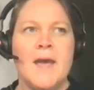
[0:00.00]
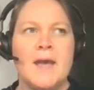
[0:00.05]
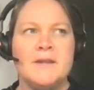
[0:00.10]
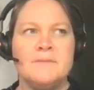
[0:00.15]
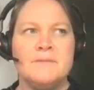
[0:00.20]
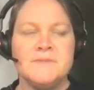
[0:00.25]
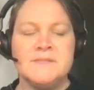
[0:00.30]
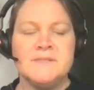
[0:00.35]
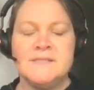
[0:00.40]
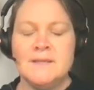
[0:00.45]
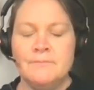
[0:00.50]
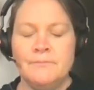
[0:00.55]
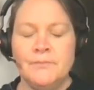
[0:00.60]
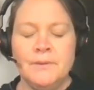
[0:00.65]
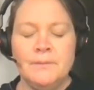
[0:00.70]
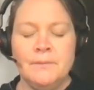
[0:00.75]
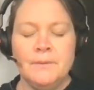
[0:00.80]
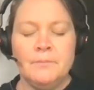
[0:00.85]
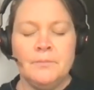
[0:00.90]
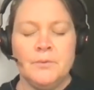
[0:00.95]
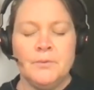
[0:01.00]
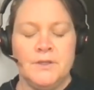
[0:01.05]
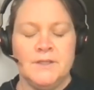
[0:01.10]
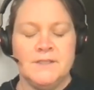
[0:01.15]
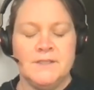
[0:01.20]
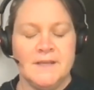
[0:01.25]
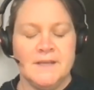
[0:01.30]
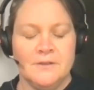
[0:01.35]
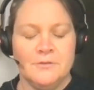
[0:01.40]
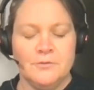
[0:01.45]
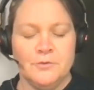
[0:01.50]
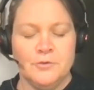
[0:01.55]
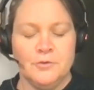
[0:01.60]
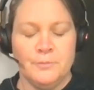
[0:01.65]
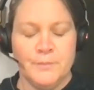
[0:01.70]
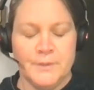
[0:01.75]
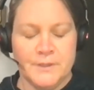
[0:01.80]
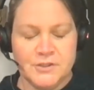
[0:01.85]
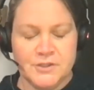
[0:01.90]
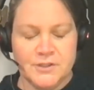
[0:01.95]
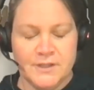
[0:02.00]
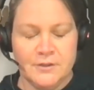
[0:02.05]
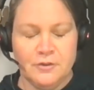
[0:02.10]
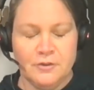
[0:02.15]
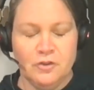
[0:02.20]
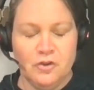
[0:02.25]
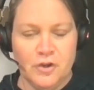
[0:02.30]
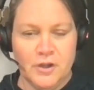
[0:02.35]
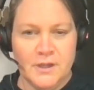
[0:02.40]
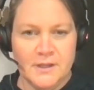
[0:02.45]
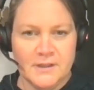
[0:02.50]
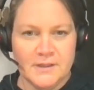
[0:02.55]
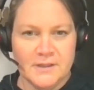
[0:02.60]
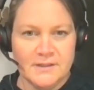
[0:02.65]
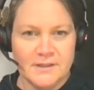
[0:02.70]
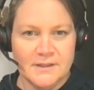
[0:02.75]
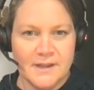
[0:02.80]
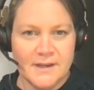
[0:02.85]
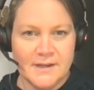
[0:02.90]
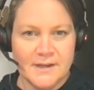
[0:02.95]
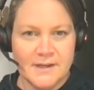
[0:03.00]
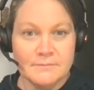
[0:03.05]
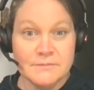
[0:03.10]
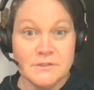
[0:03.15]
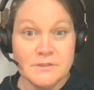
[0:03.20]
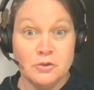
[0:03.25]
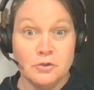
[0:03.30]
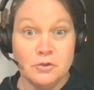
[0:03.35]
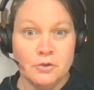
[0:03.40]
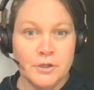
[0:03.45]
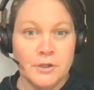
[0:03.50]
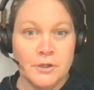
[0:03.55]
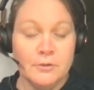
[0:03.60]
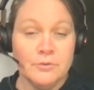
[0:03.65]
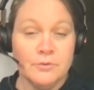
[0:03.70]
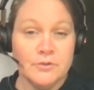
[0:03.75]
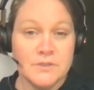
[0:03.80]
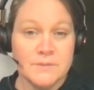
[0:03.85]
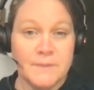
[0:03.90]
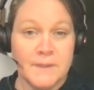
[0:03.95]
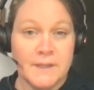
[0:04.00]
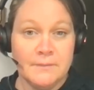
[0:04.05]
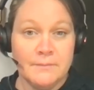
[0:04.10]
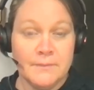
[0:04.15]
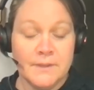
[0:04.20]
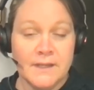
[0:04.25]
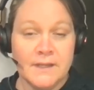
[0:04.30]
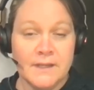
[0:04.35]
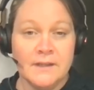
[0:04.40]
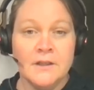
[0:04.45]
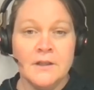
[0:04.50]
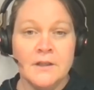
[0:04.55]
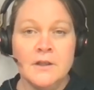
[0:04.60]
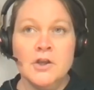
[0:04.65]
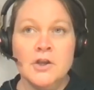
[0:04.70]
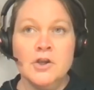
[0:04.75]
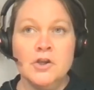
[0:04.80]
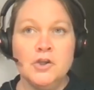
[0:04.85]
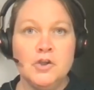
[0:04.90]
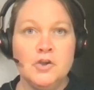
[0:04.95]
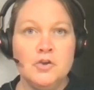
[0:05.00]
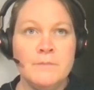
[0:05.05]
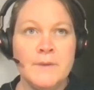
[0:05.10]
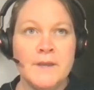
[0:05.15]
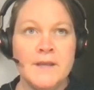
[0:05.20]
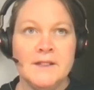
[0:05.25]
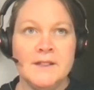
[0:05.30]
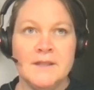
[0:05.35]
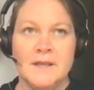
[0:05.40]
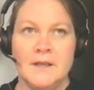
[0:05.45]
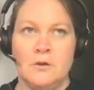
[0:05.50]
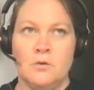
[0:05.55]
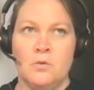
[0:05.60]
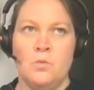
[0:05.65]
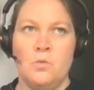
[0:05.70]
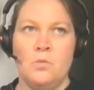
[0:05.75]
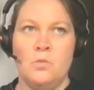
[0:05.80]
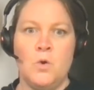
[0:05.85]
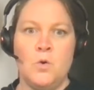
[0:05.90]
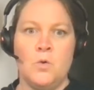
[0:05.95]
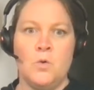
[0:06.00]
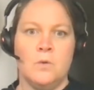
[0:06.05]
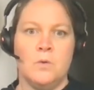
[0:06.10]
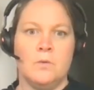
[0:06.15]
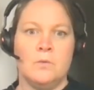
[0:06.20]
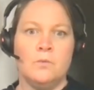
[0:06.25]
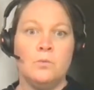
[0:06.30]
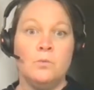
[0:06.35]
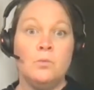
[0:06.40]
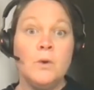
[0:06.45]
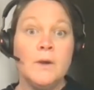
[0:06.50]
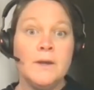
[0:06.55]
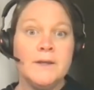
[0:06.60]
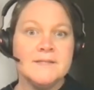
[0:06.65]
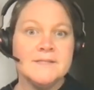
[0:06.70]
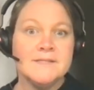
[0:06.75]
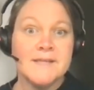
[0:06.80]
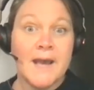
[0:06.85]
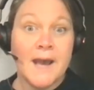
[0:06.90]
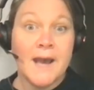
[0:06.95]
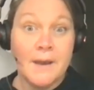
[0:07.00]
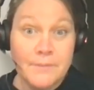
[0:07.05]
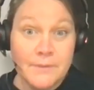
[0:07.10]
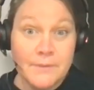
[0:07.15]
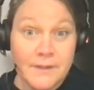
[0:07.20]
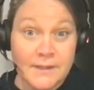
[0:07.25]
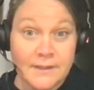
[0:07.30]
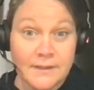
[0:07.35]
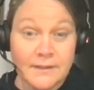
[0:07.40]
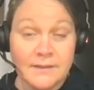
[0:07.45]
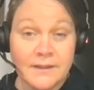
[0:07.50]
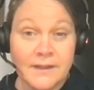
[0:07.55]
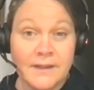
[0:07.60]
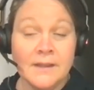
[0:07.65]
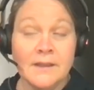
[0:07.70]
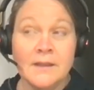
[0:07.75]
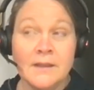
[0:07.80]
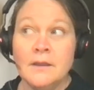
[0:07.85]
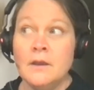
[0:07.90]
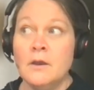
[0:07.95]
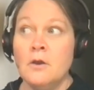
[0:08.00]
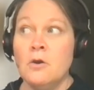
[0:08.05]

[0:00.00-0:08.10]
And simply by putting together your budget and looking at the line items and looking where you're spending money, you might think, whoa, what is happening? Like,